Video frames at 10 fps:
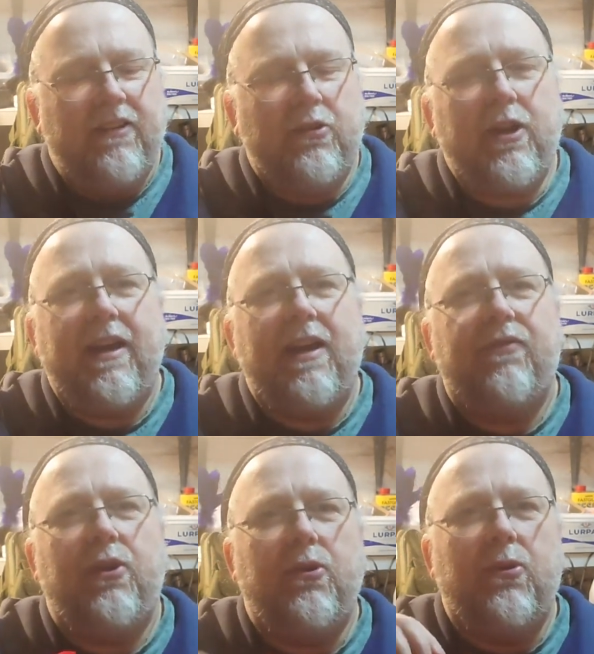So yeah,
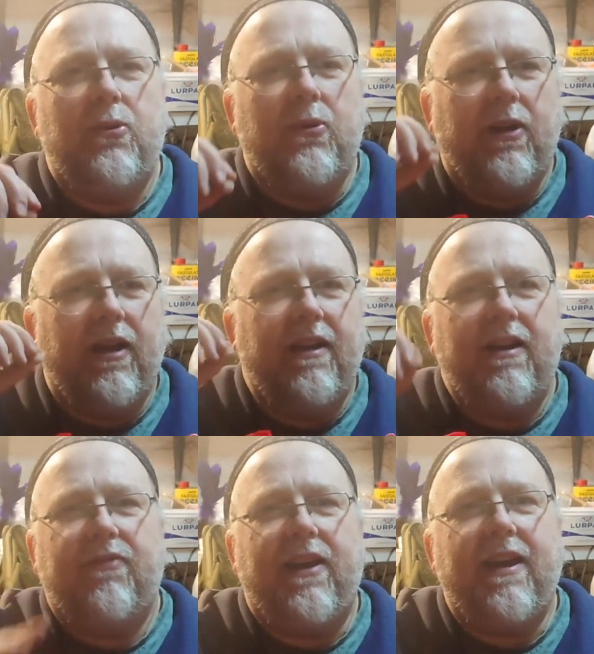
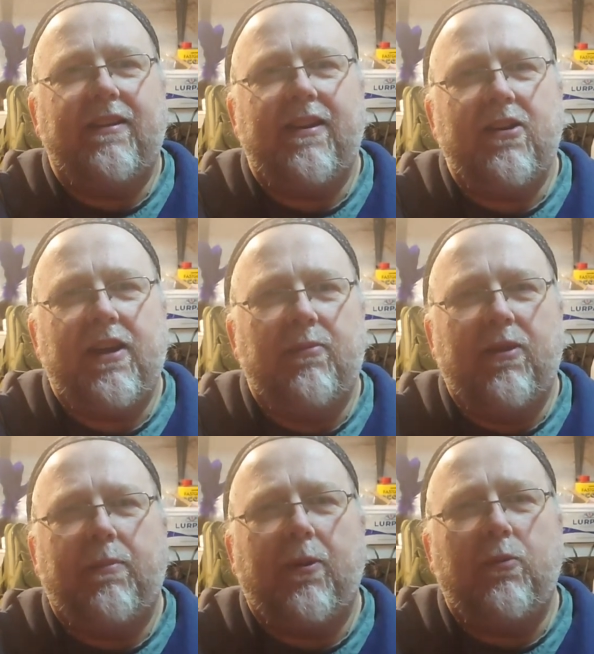if they hit a target
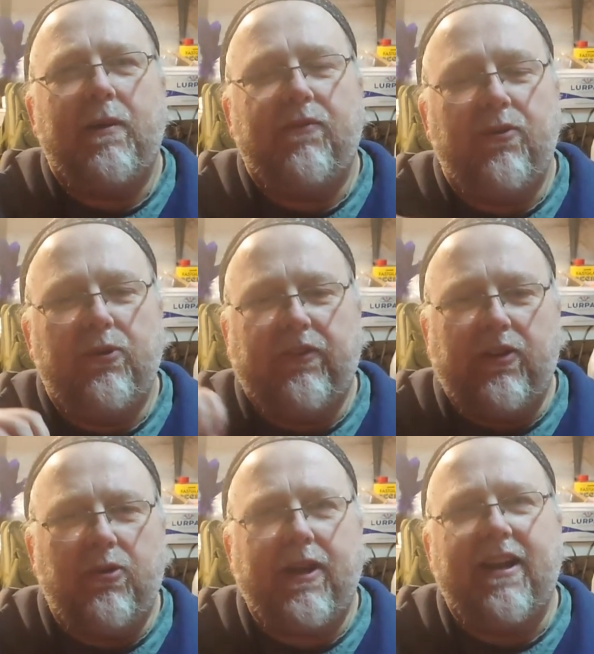with a good bit of force,
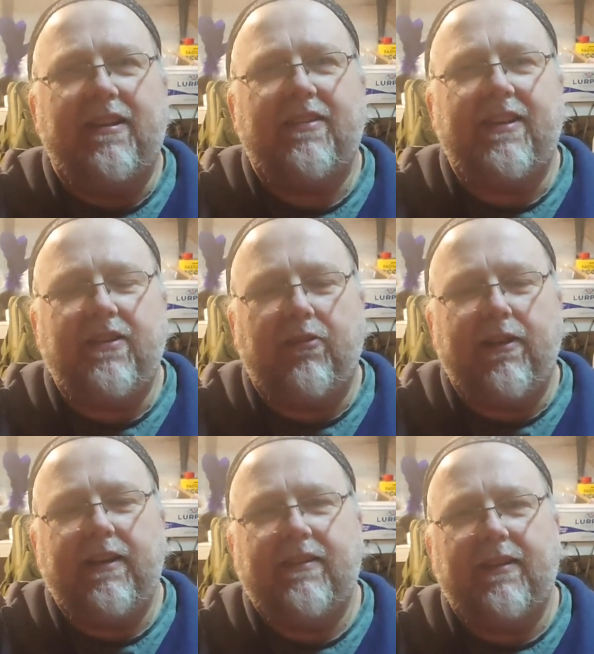they do kind of
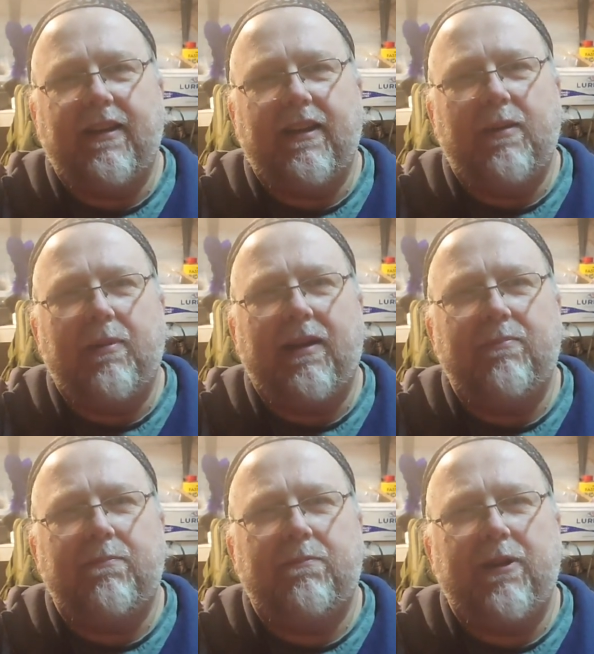disintegrate, but
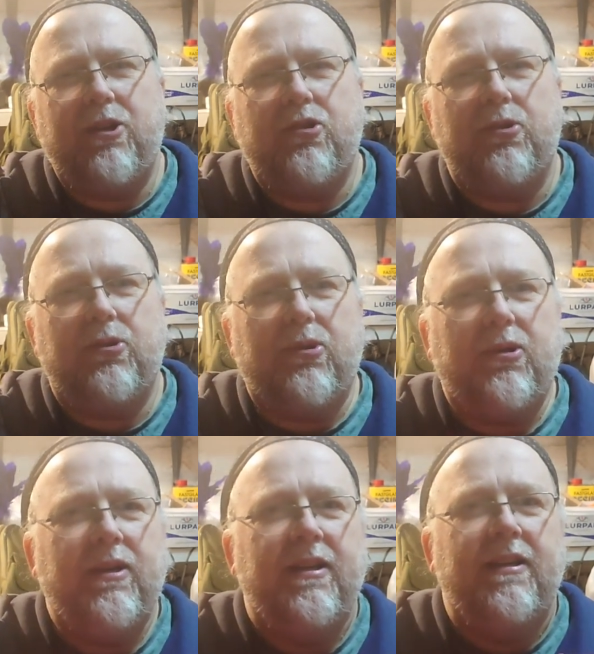I'm pretty sure